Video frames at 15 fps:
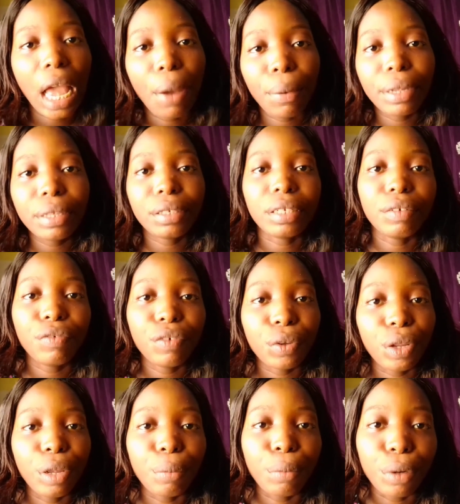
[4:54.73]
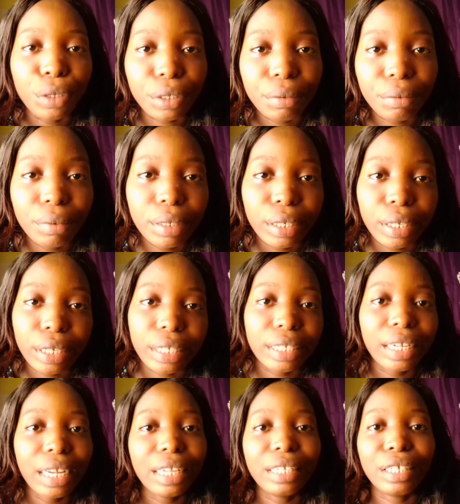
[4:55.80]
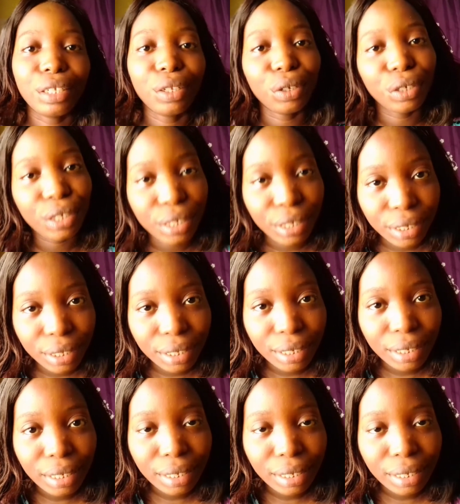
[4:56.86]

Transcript: I waited the following morning. He said he did not see it.